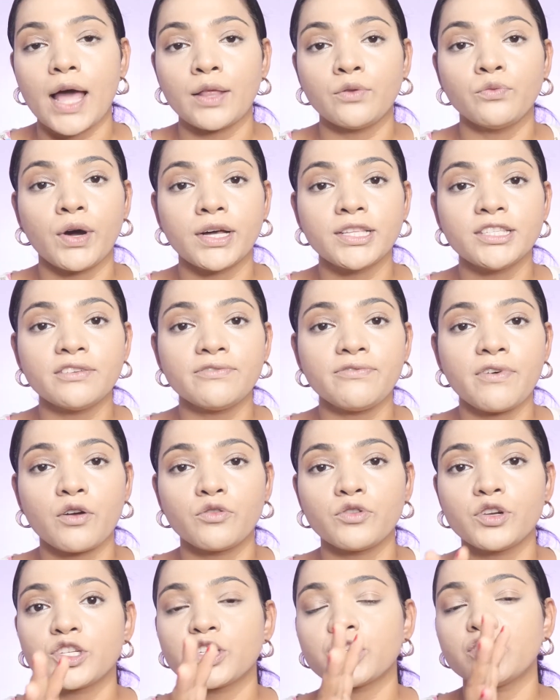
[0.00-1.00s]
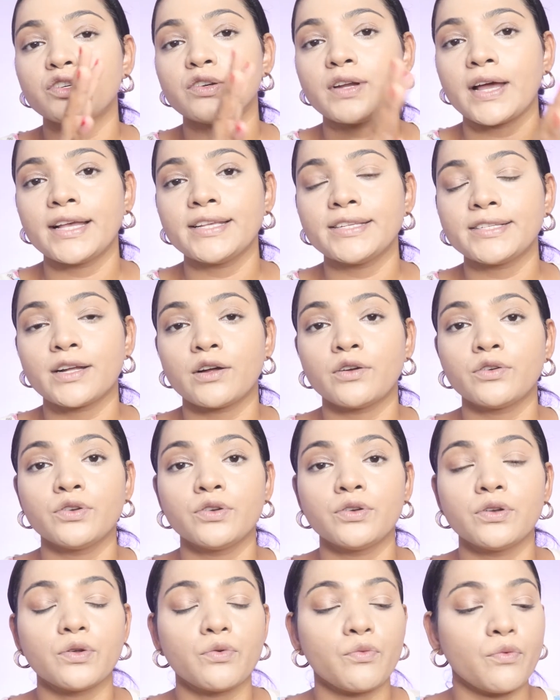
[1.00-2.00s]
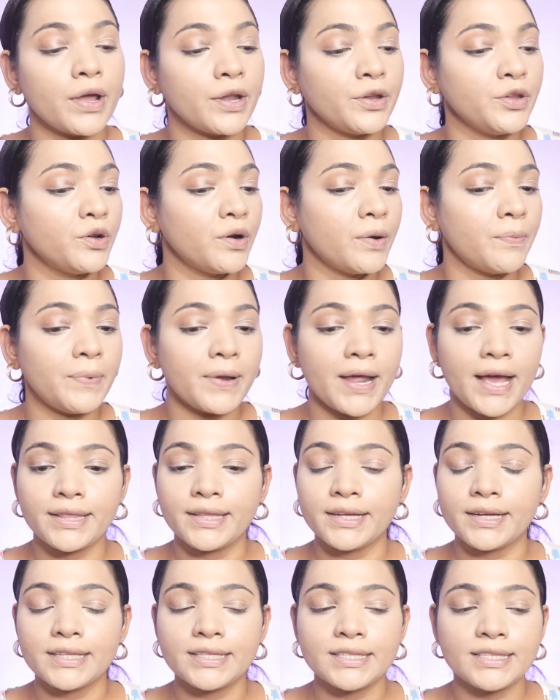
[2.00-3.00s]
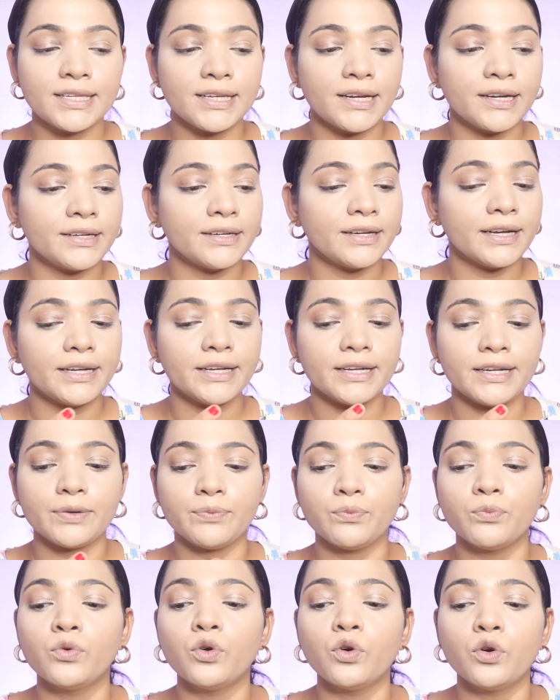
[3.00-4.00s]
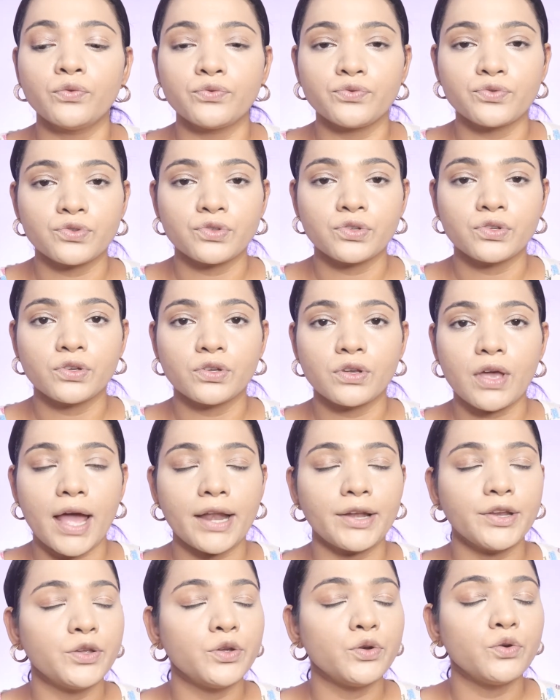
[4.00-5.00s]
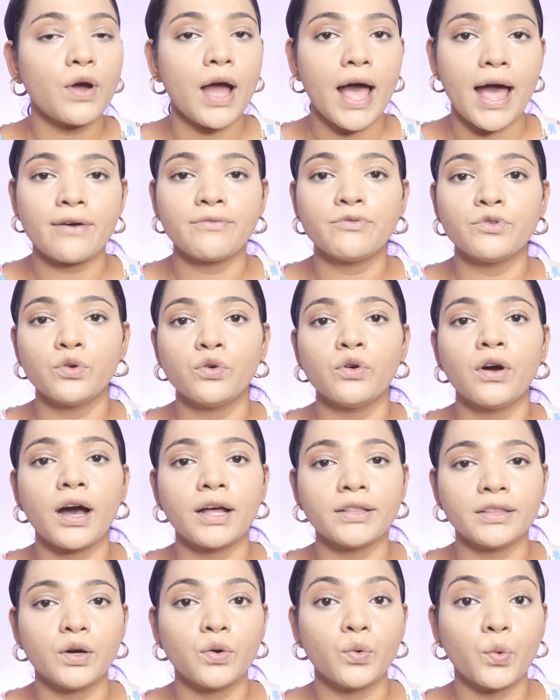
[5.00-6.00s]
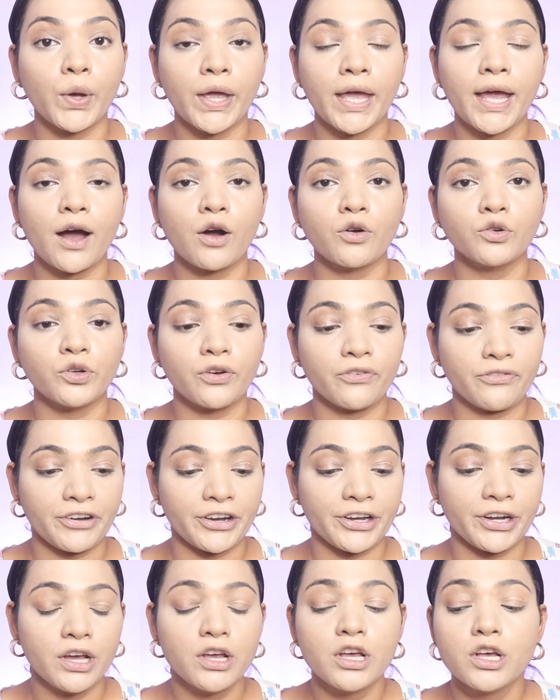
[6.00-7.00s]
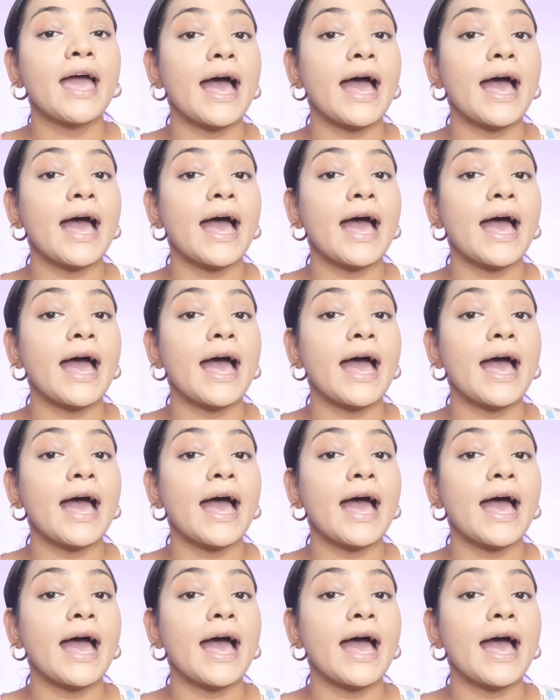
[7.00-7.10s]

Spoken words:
And once the foundation dries down, when you apply the concealer, it moves and you have no other way out of it.